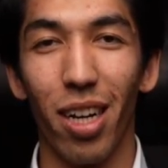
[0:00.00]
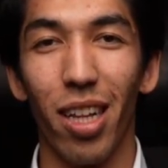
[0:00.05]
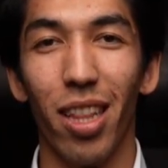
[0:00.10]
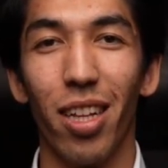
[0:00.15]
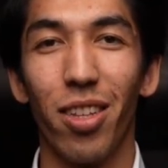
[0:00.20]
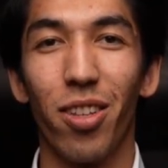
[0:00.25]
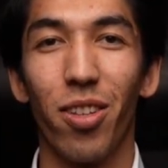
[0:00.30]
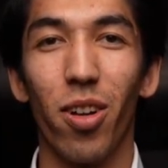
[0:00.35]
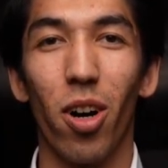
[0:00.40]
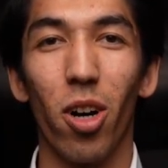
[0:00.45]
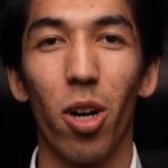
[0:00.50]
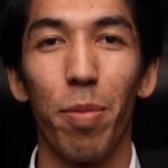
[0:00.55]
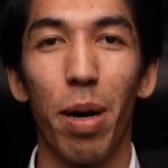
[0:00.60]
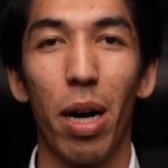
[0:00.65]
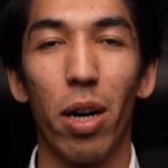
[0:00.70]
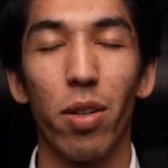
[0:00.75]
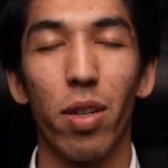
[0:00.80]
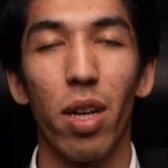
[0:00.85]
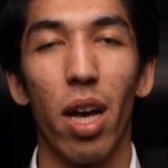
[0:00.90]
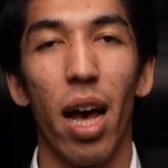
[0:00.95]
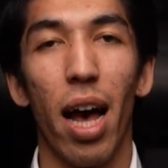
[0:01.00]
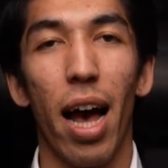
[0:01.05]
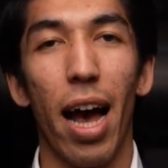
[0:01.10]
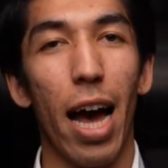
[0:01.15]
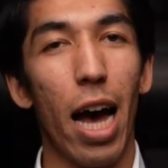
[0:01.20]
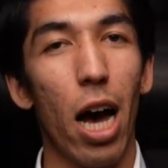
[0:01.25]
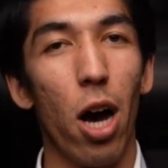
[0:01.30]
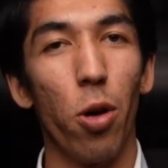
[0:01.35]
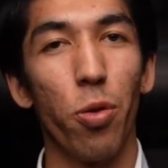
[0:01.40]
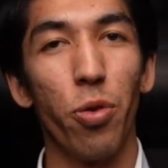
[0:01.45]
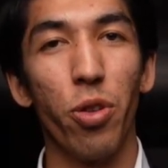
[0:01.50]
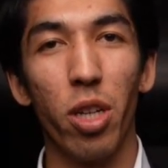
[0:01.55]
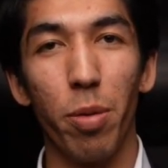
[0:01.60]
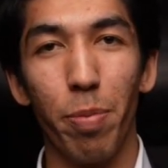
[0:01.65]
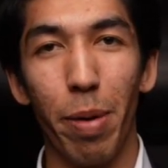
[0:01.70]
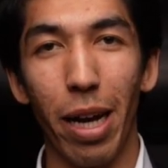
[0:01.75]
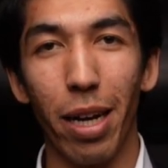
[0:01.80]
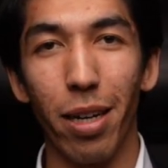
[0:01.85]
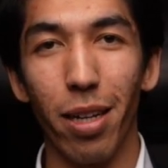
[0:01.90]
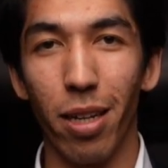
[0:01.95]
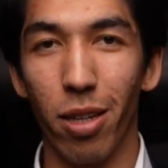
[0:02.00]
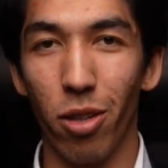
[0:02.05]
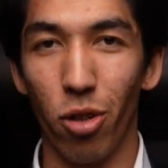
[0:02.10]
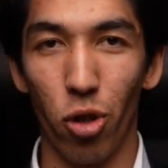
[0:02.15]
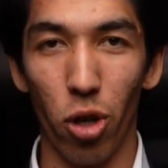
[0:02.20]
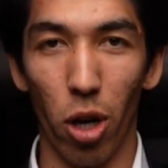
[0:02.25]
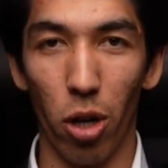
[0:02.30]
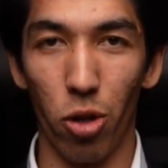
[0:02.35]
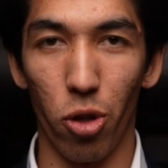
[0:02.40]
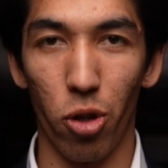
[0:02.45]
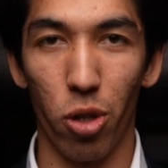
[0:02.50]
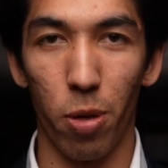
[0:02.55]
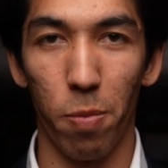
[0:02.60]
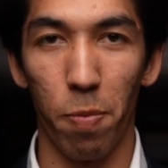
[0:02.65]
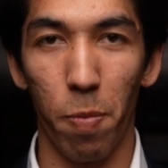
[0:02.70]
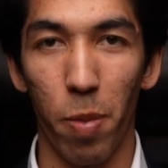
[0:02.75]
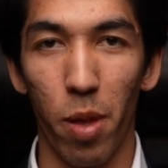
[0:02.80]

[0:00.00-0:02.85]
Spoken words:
let's talk about how the debate is judged.